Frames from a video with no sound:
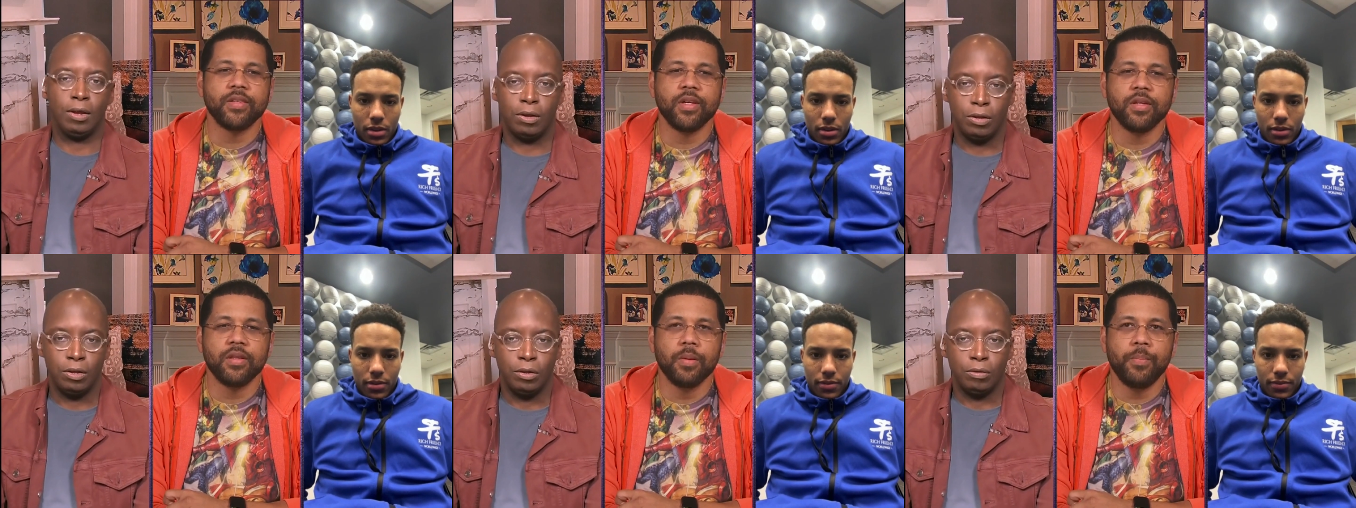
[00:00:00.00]

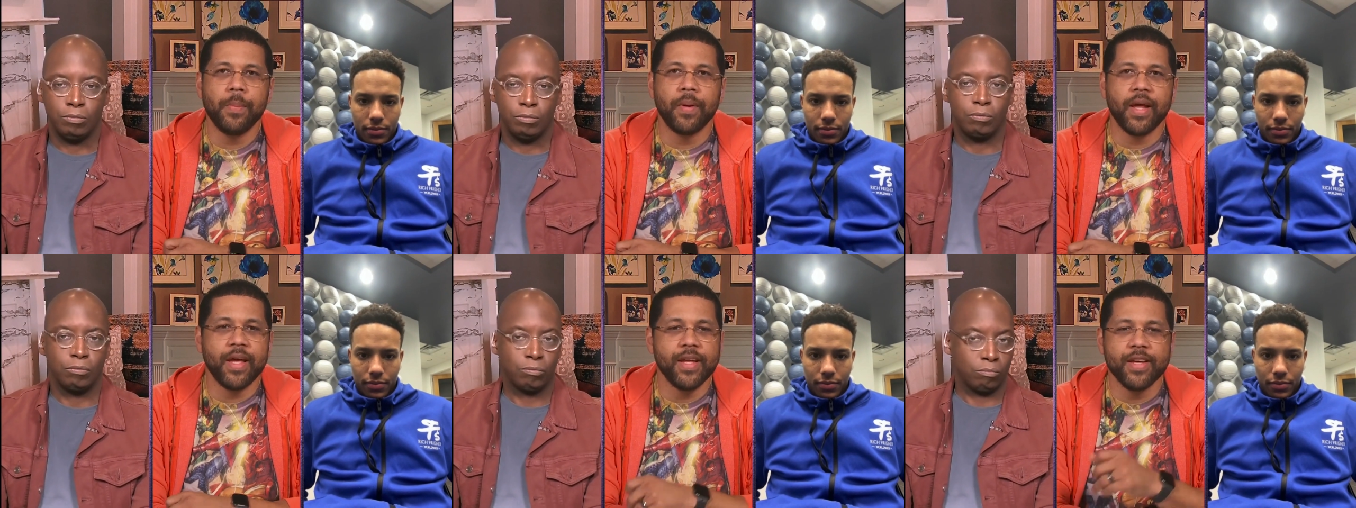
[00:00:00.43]
Speaker 1: the the
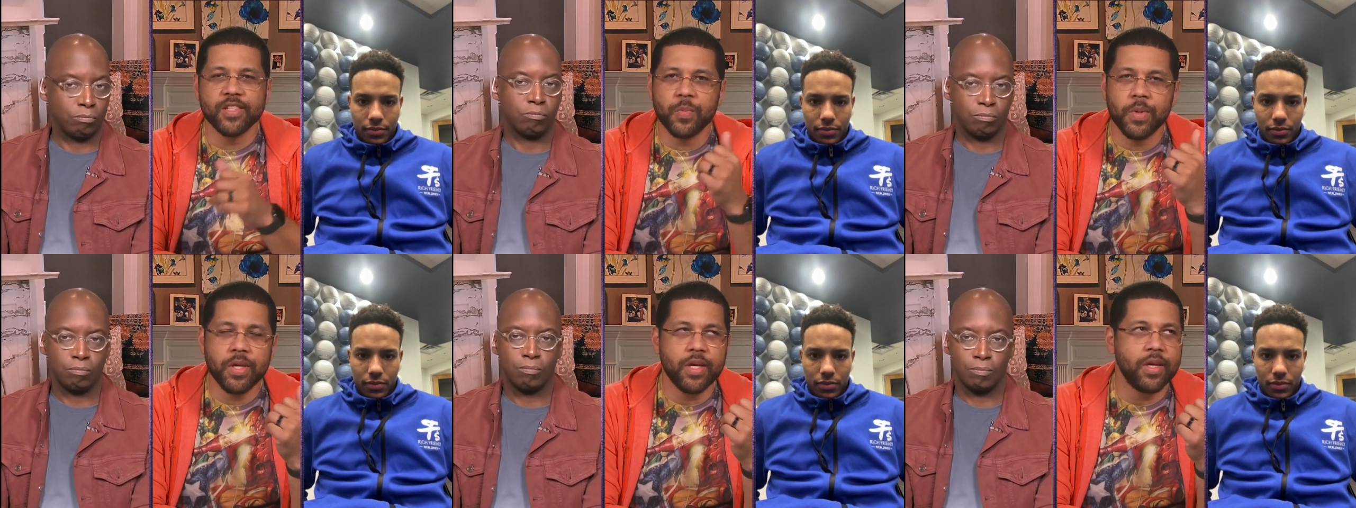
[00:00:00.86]
people at
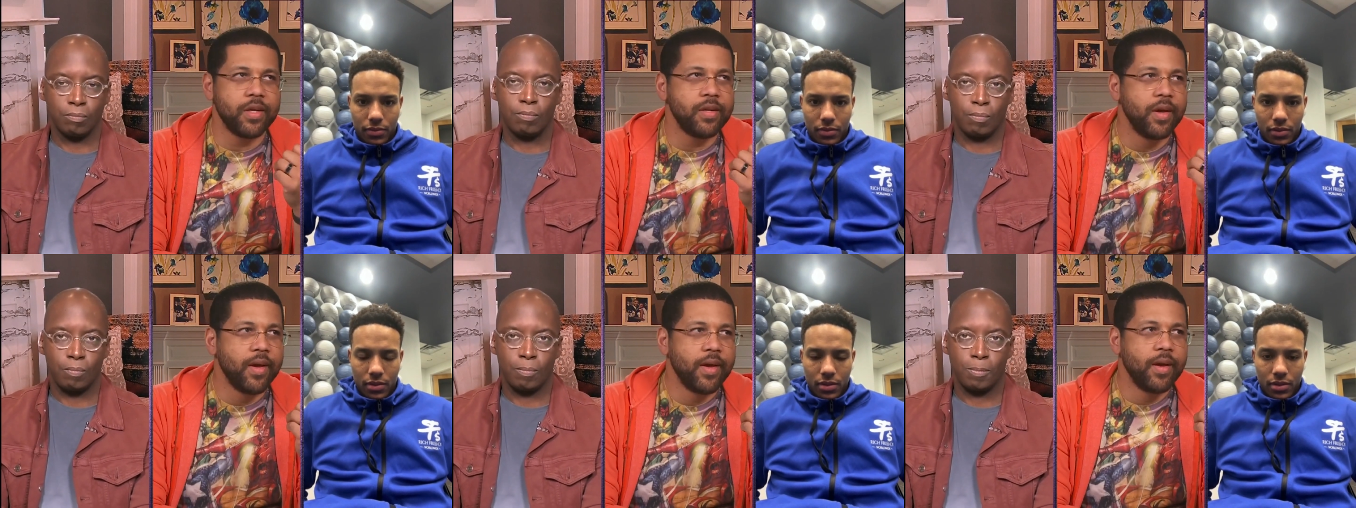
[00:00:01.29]

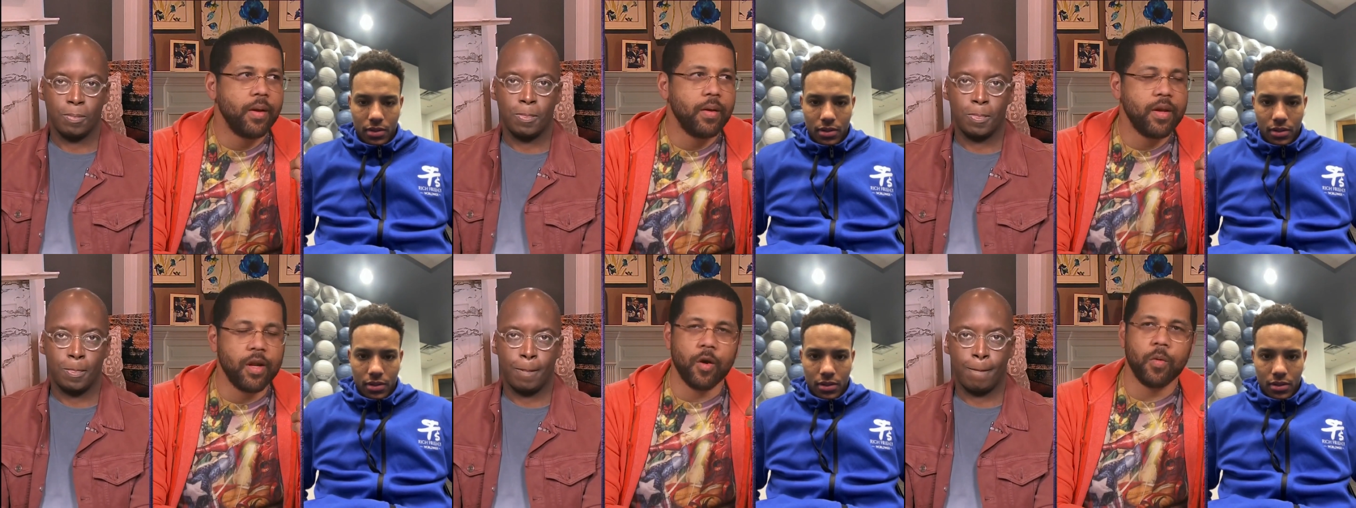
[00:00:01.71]
ESPN
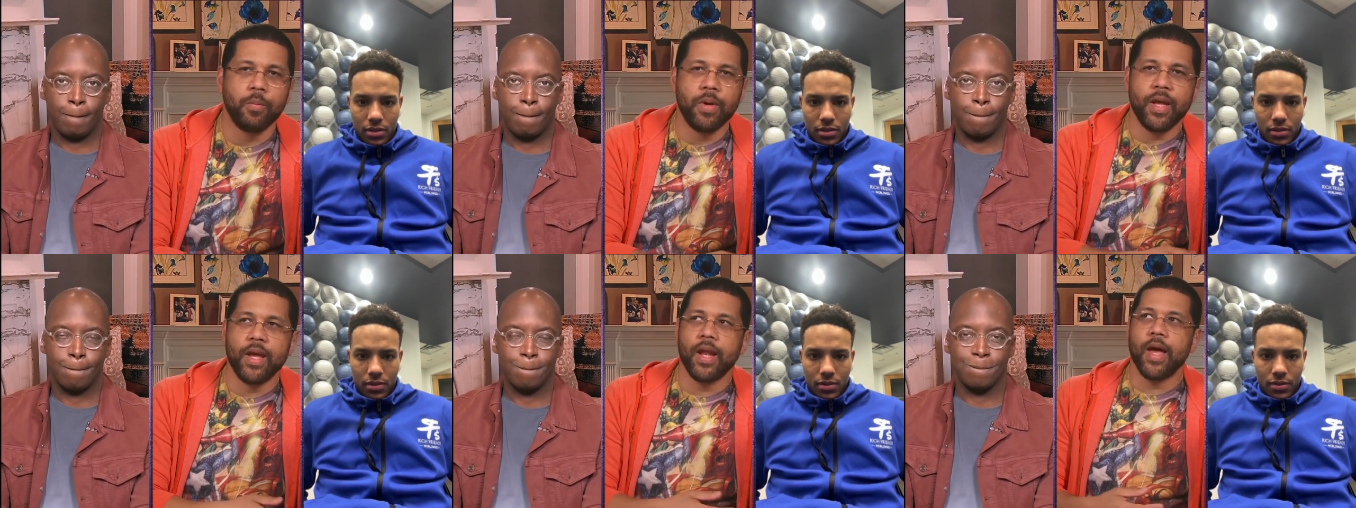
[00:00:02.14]
you know,
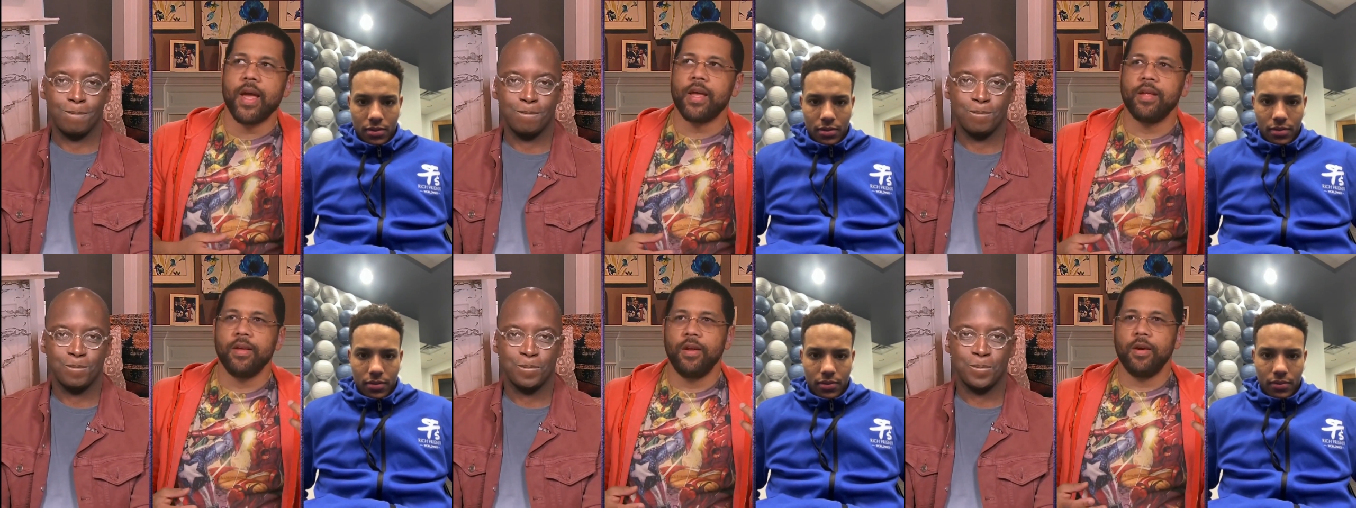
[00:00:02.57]
being
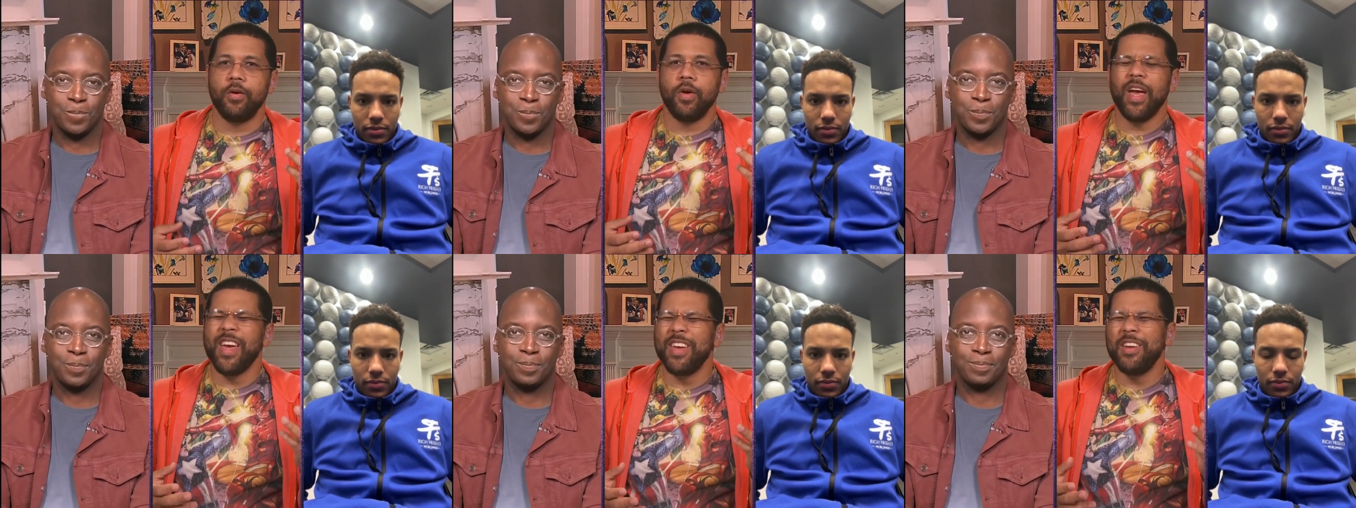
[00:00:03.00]
like, you
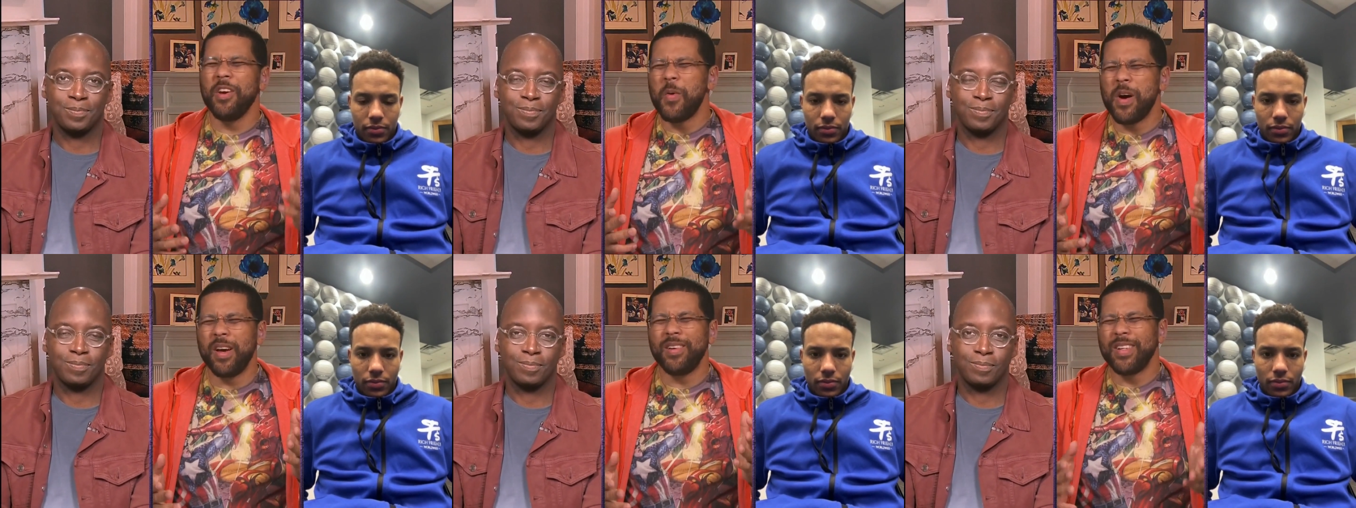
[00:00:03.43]
know, hey, you
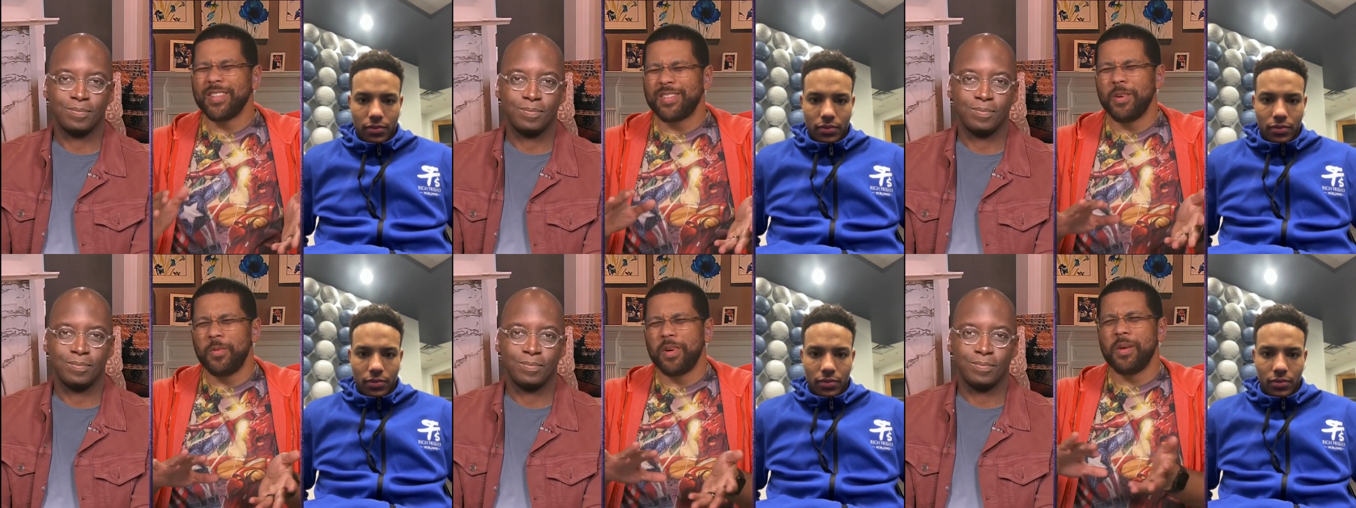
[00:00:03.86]
know what?
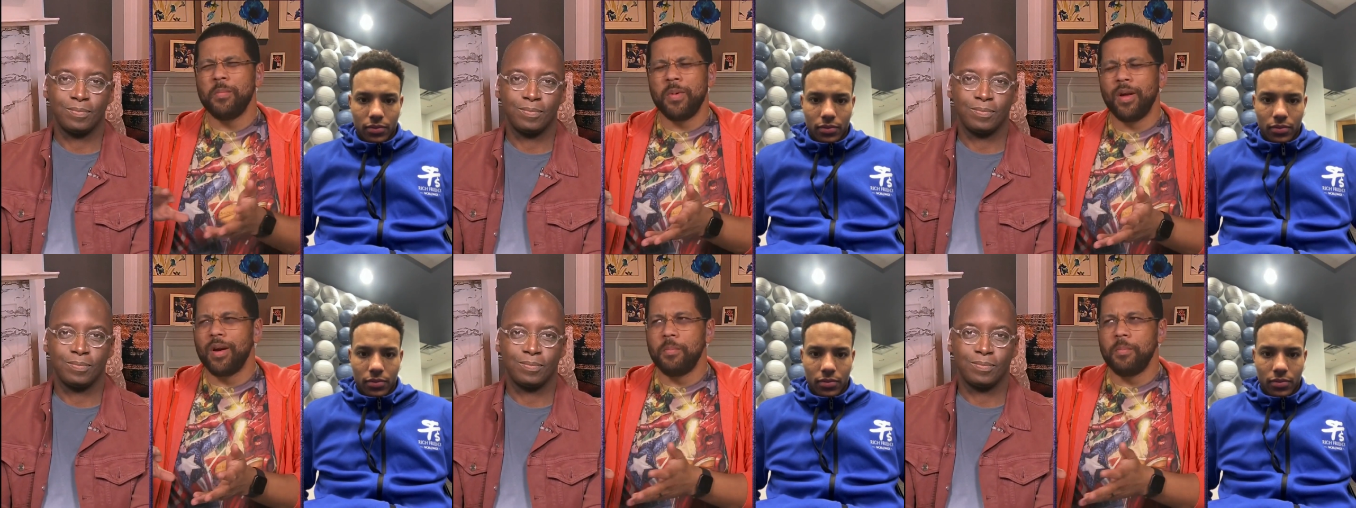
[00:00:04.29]
Let's get rid of uh,